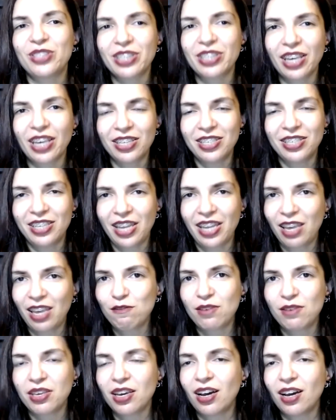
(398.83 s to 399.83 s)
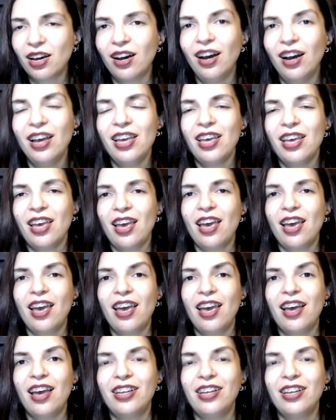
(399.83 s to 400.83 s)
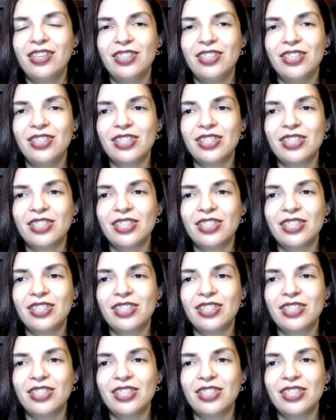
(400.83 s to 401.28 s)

Scandinavia and